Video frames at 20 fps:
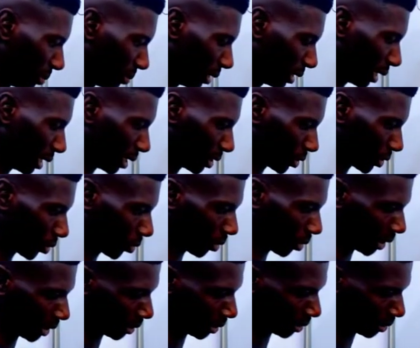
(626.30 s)
meter
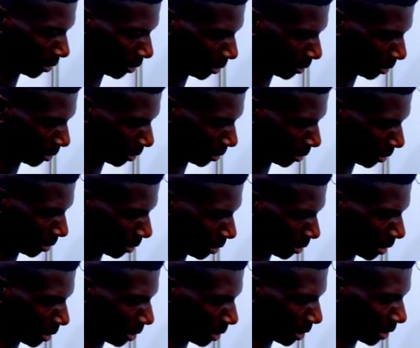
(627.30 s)
squared.
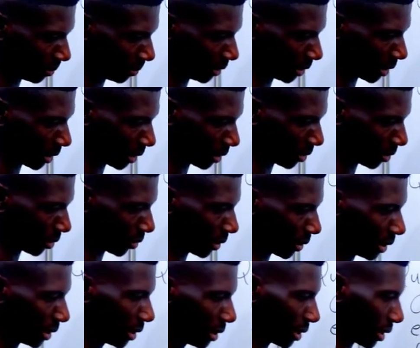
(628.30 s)
This is meter, so
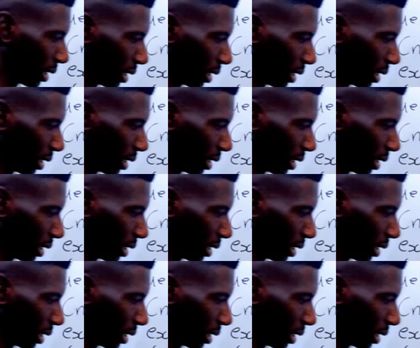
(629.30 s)
when this